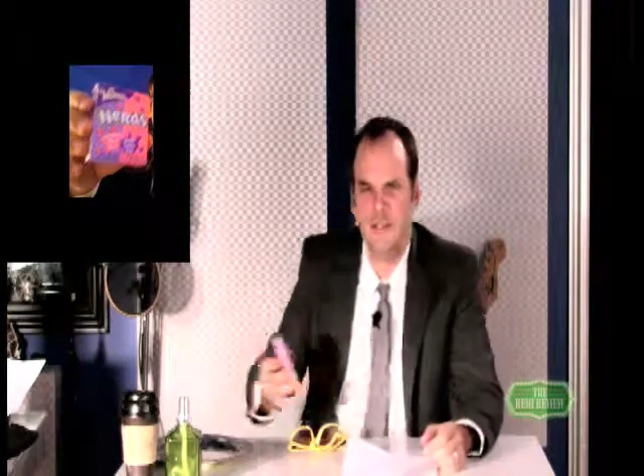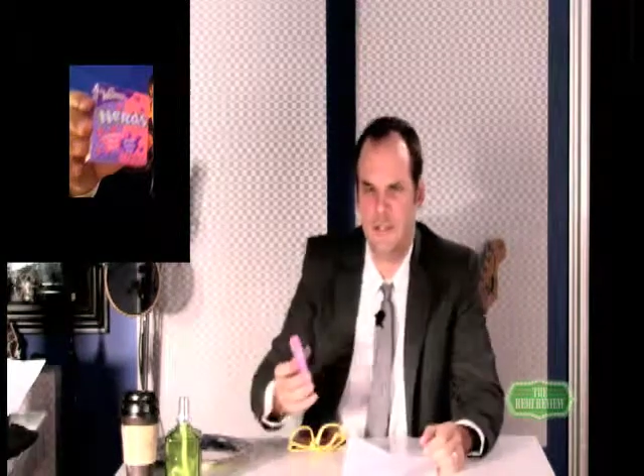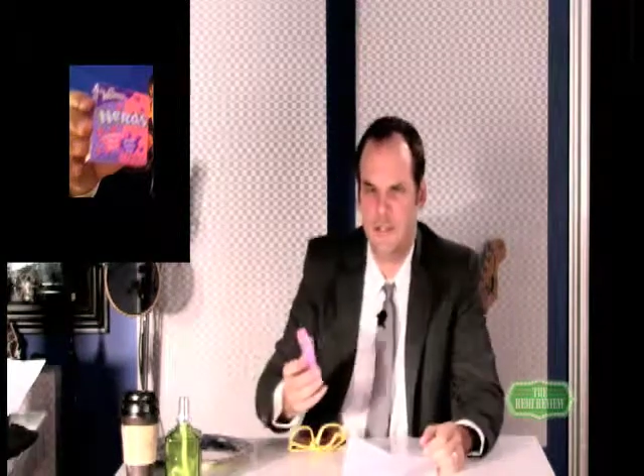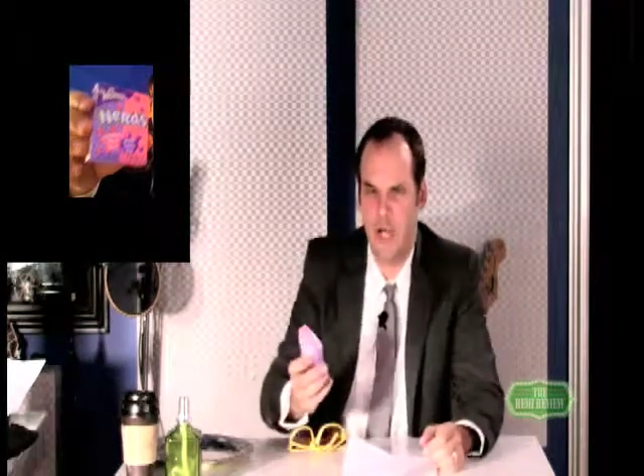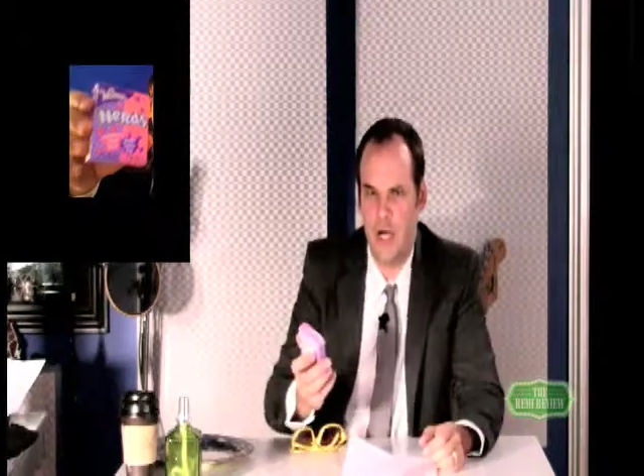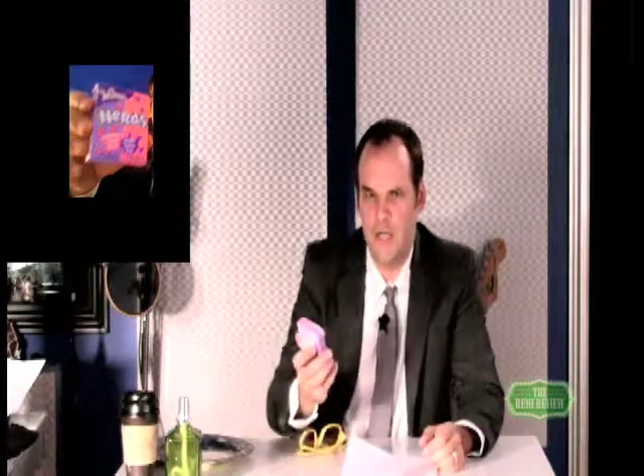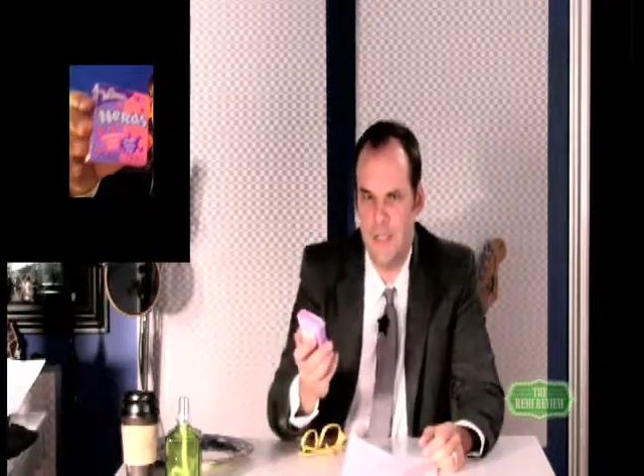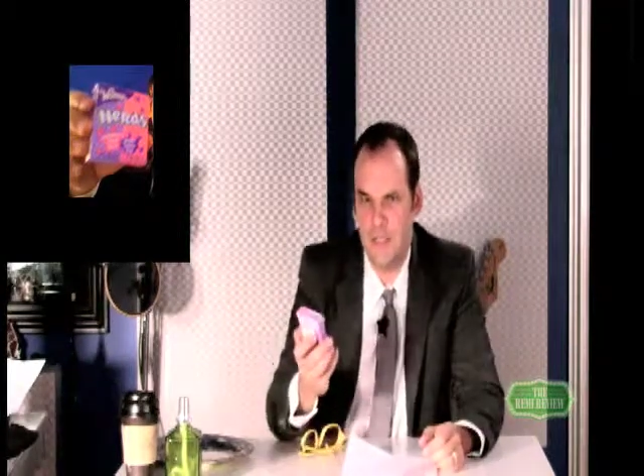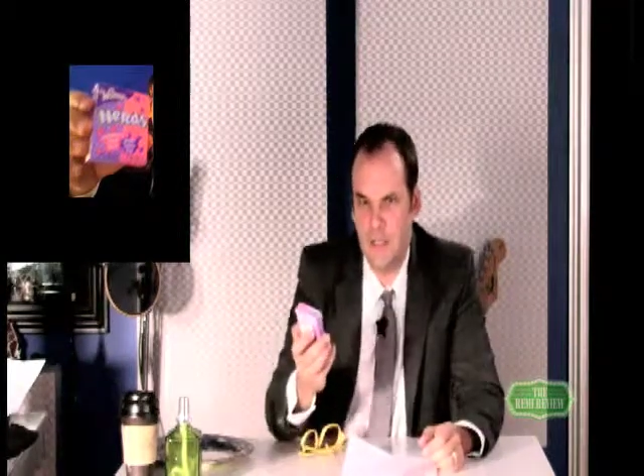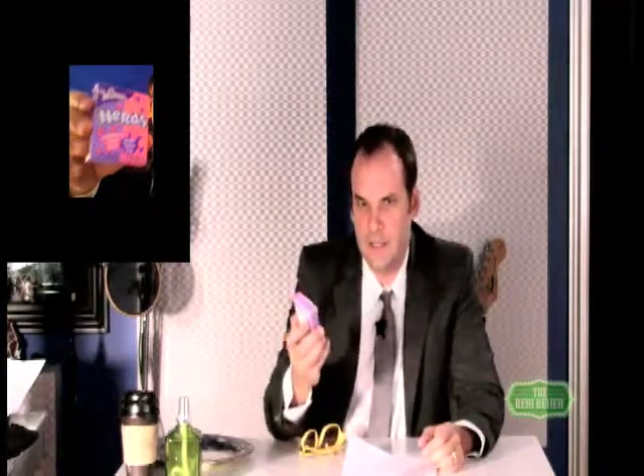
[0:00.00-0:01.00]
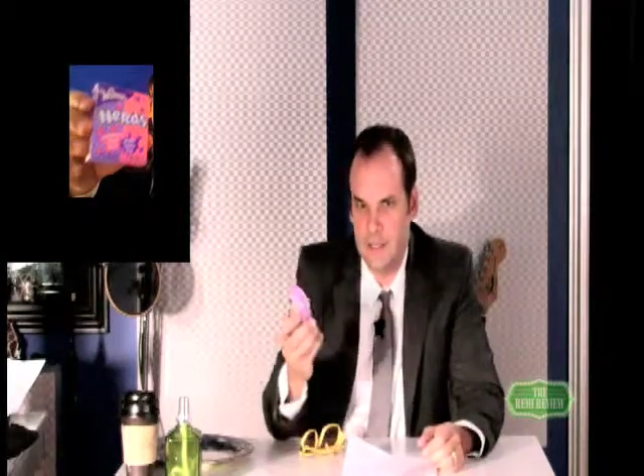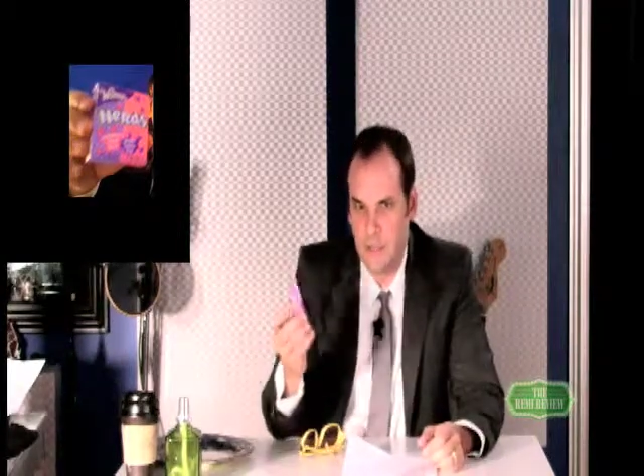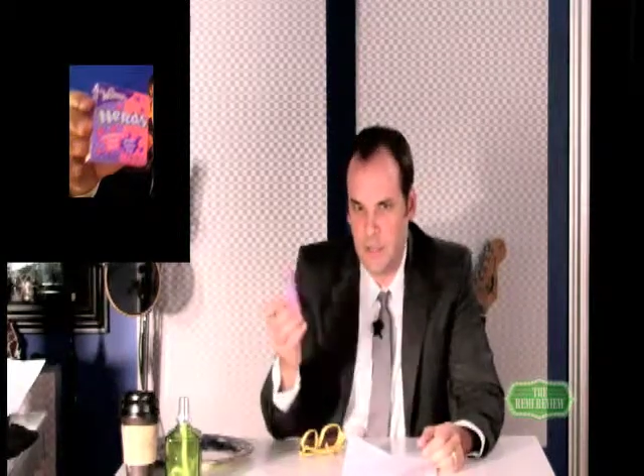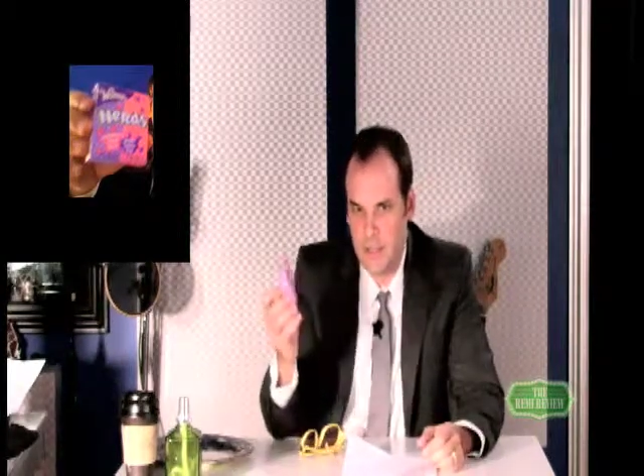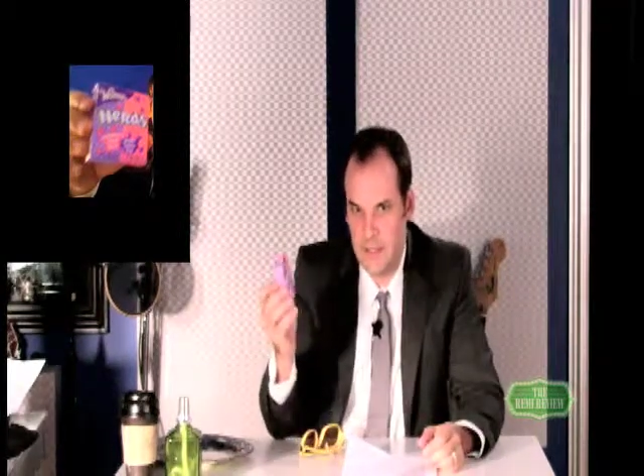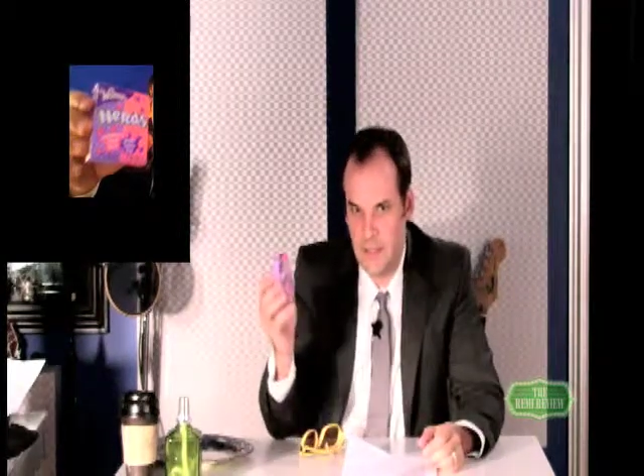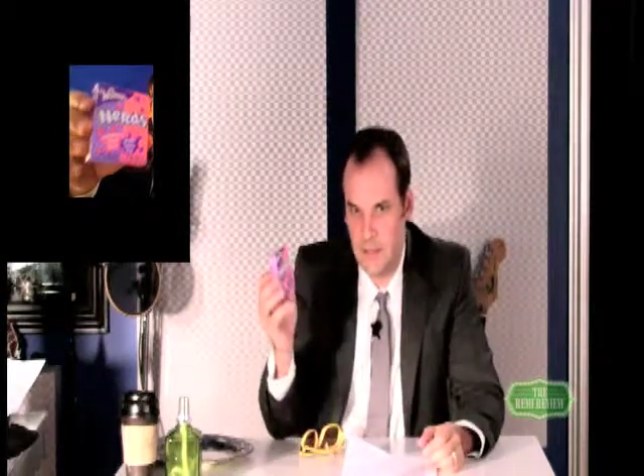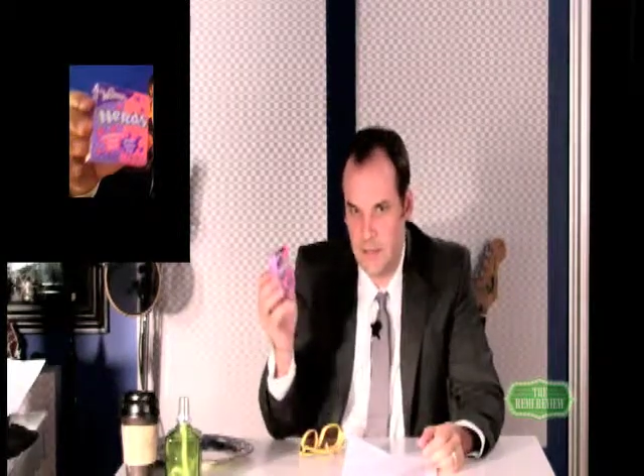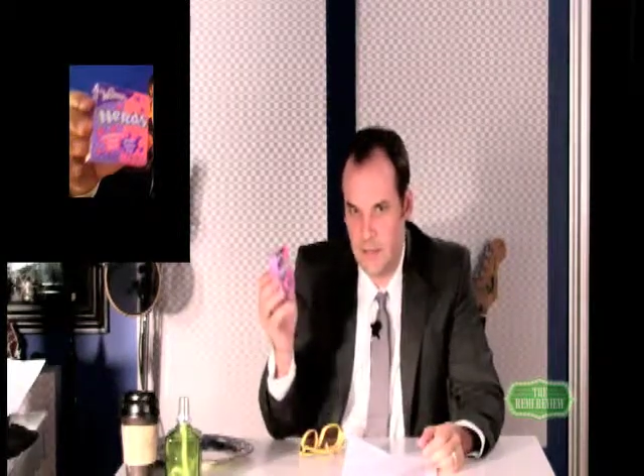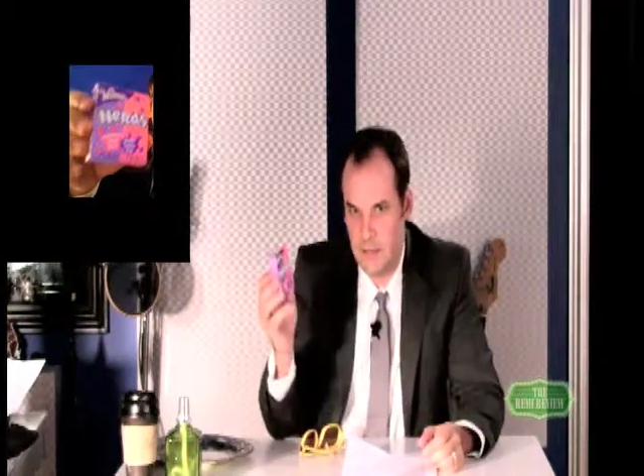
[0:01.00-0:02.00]
Little Johnny, he's a brilliant
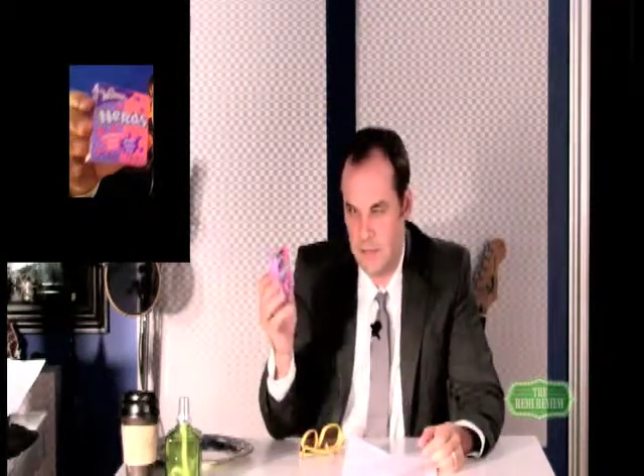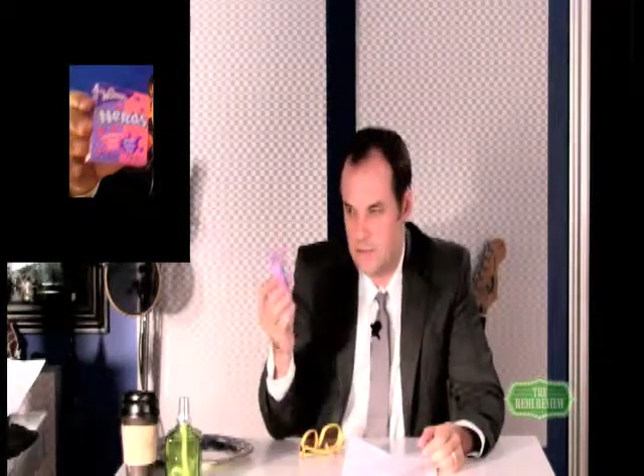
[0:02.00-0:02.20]
kid.